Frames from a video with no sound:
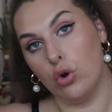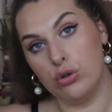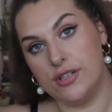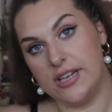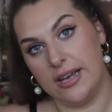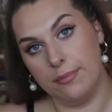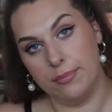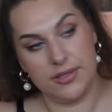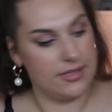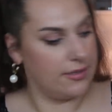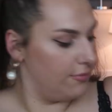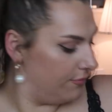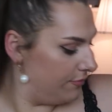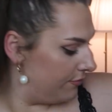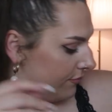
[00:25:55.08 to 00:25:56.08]
or
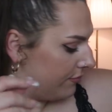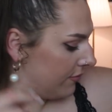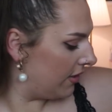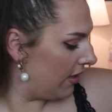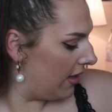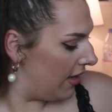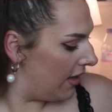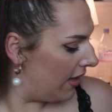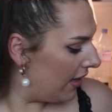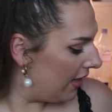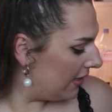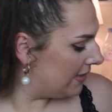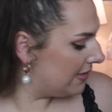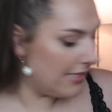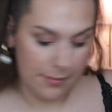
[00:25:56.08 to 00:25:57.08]

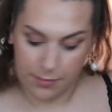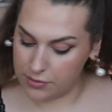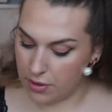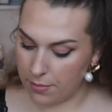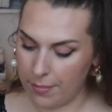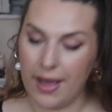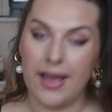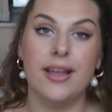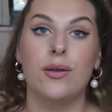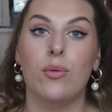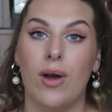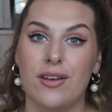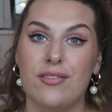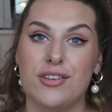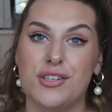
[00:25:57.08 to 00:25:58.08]
tips on buying
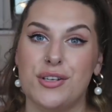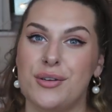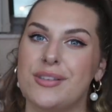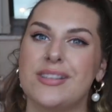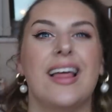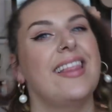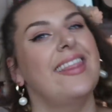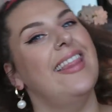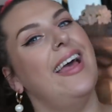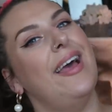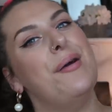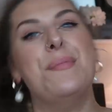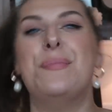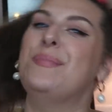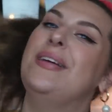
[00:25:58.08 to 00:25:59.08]
wide fit shoes,
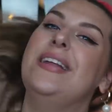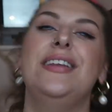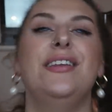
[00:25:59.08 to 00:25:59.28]
let me